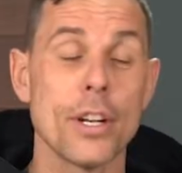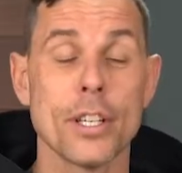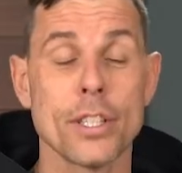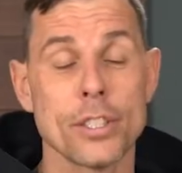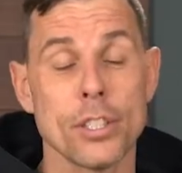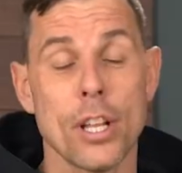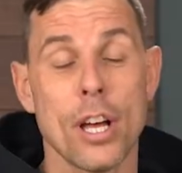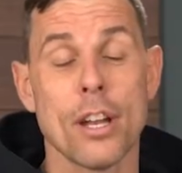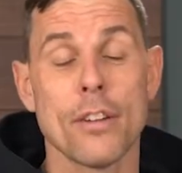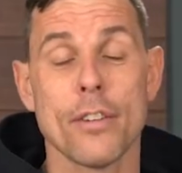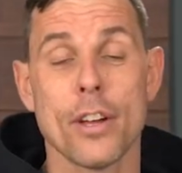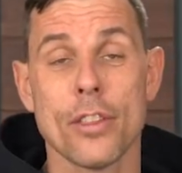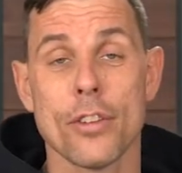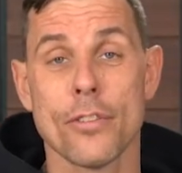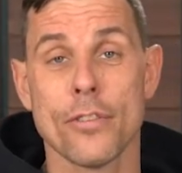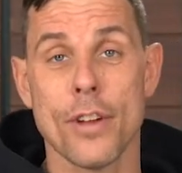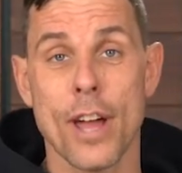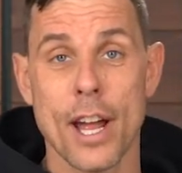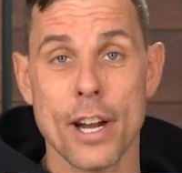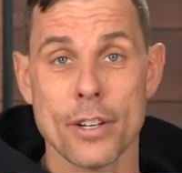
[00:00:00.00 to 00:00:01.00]
is a lot of other
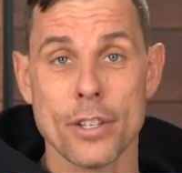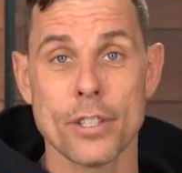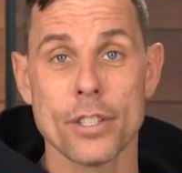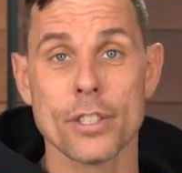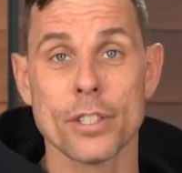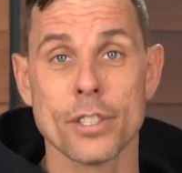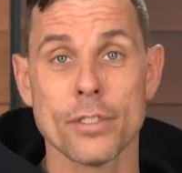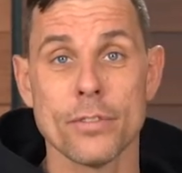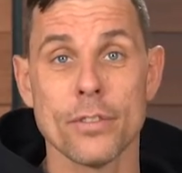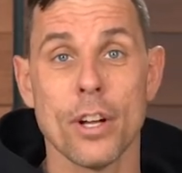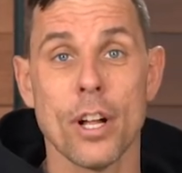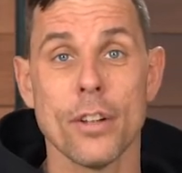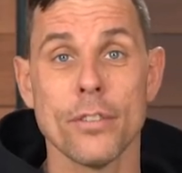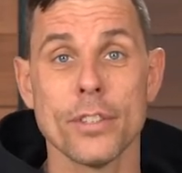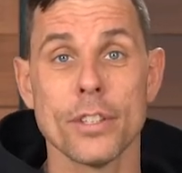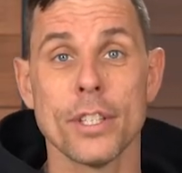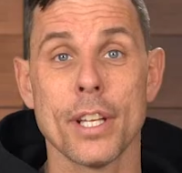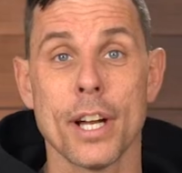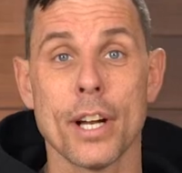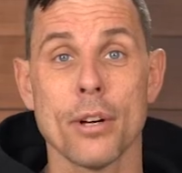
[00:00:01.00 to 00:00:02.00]
factors involved
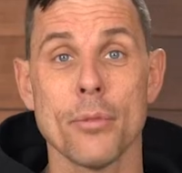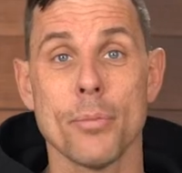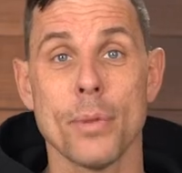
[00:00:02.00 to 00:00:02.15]
in there,